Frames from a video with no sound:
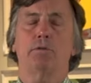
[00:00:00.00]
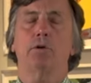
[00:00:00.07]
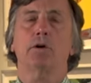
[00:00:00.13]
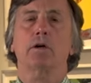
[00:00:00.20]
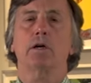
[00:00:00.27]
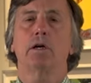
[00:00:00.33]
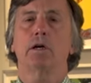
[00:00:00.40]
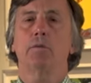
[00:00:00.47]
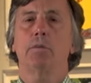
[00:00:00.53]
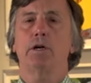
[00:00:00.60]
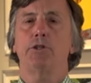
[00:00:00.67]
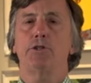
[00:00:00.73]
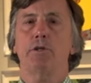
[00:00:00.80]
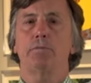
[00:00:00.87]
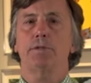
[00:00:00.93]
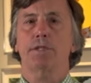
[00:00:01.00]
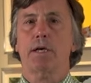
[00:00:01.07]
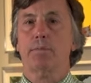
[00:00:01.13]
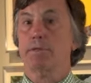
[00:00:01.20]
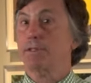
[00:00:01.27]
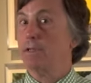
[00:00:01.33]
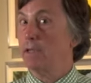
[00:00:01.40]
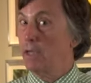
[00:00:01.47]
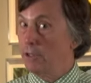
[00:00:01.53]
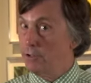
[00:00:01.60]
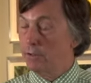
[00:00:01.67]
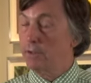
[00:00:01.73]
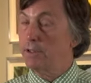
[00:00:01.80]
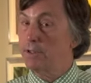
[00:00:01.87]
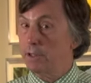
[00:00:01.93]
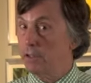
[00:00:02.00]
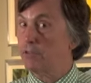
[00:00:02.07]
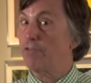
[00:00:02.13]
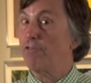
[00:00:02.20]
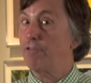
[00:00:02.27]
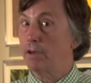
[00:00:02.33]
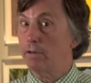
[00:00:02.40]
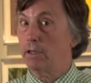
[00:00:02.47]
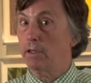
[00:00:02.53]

work by Jim Sabiston. As you can see, it's very